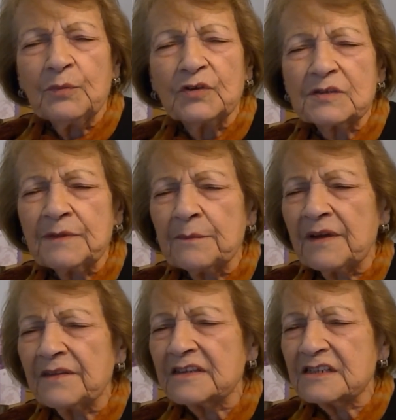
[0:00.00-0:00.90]
because my
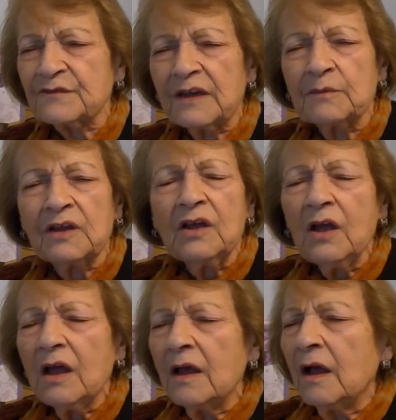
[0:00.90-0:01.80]
mother's family,
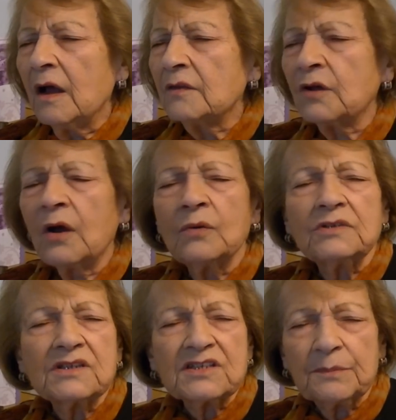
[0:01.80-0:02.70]
the whole
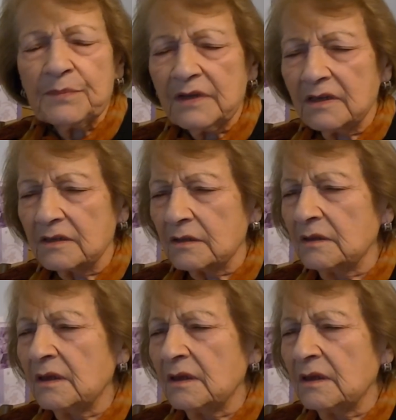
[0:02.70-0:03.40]
disappeared.